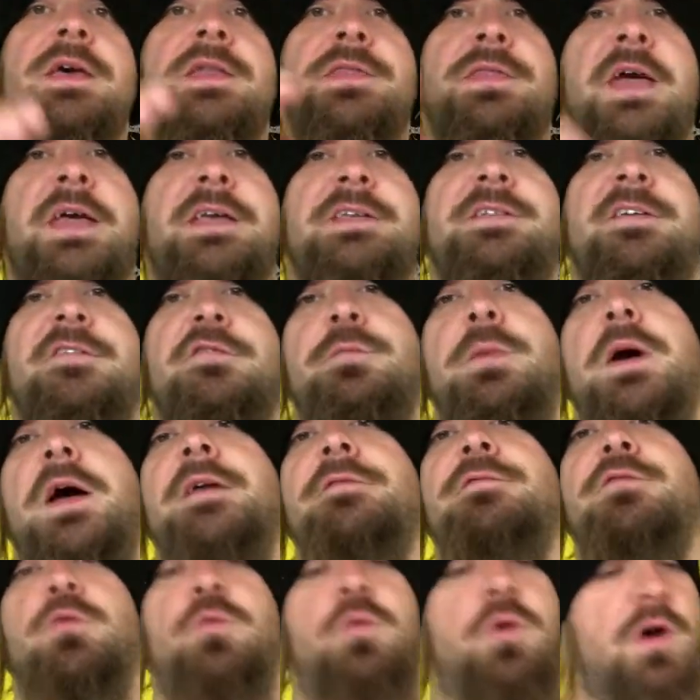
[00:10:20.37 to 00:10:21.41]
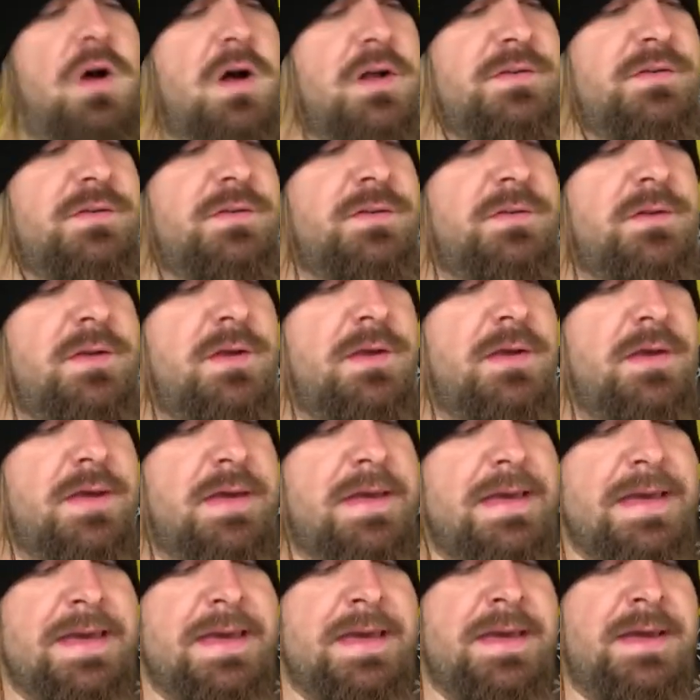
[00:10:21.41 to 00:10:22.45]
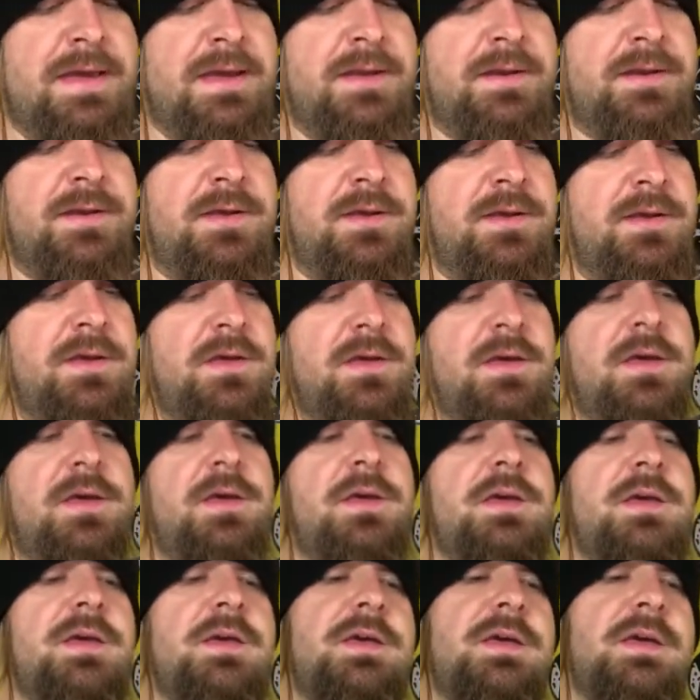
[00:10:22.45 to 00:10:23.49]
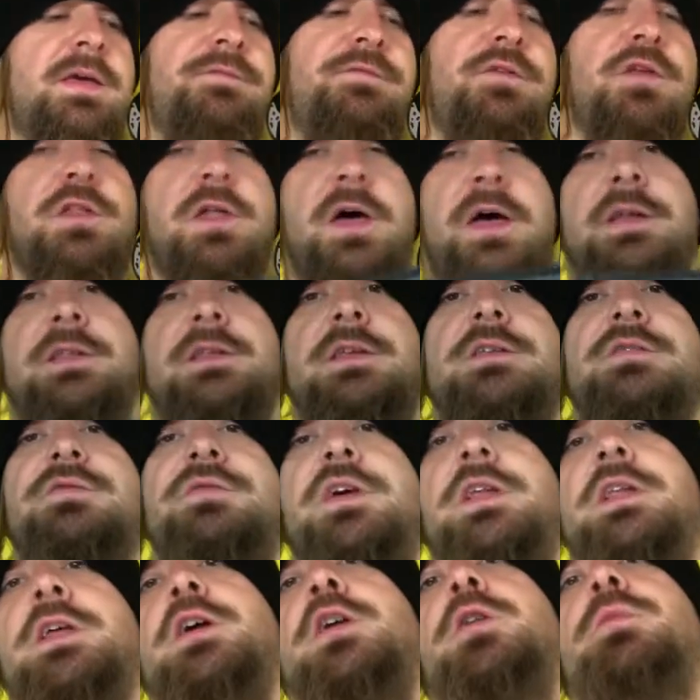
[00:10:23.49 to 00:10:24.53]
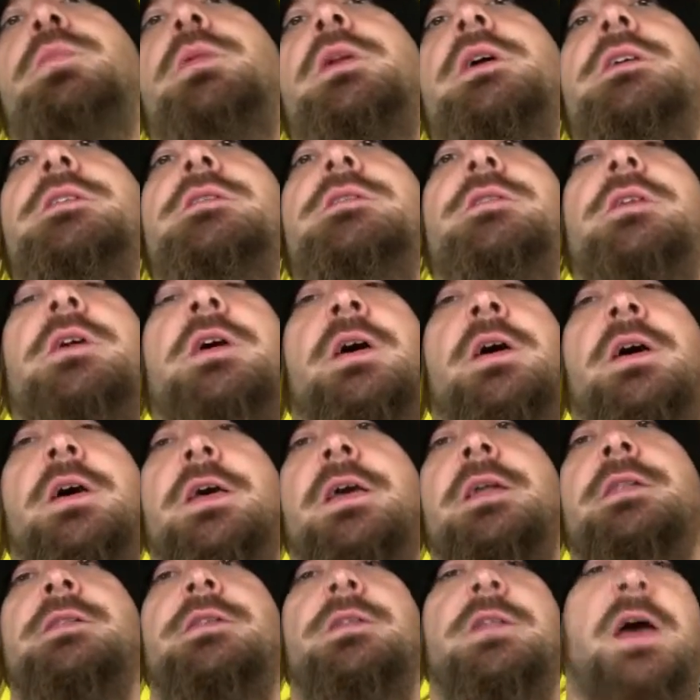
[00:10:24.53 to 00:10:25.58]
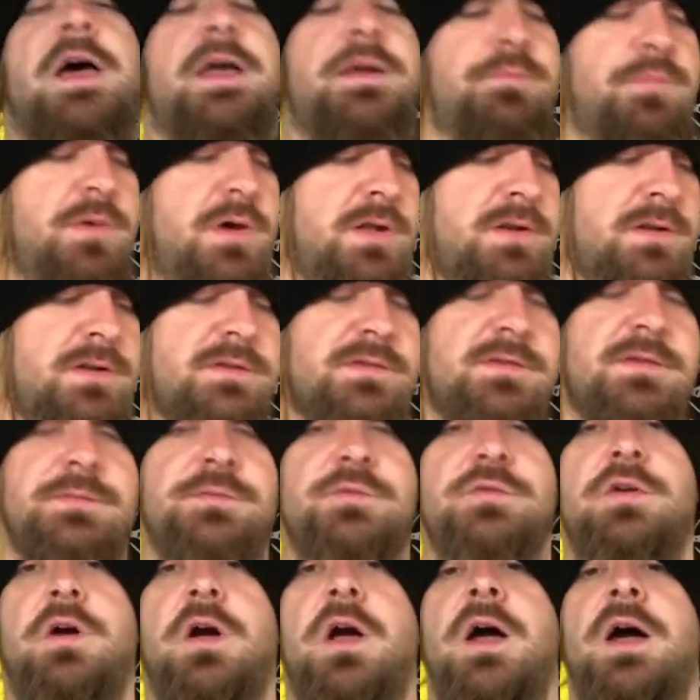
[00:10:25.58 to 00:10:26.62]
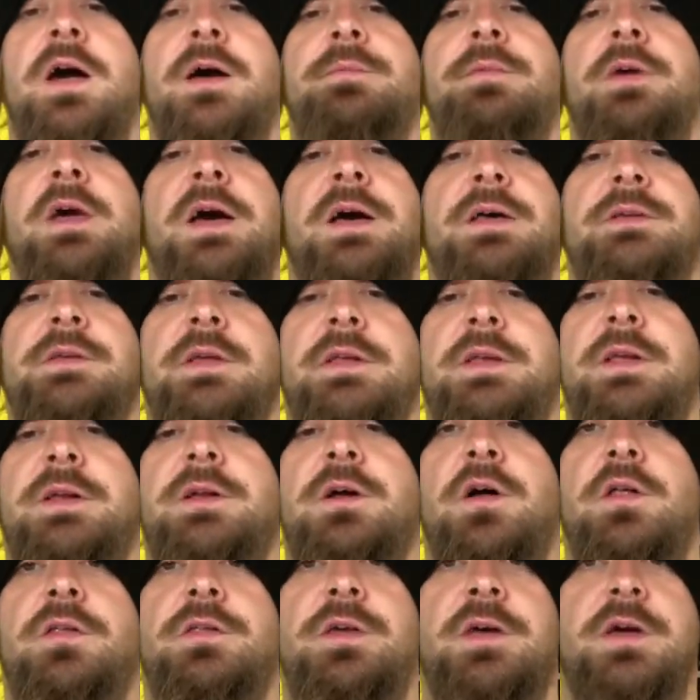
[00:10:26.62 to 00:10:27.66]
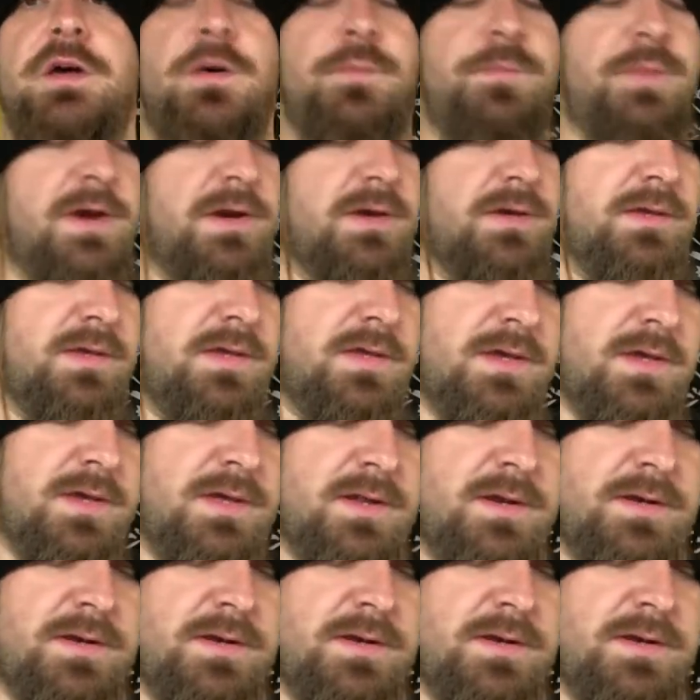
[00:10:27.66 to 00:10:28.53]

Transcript: Thanks everybody for watching, and if you like this video, please hit the like button and subscribe, guys. I need all the help I can get.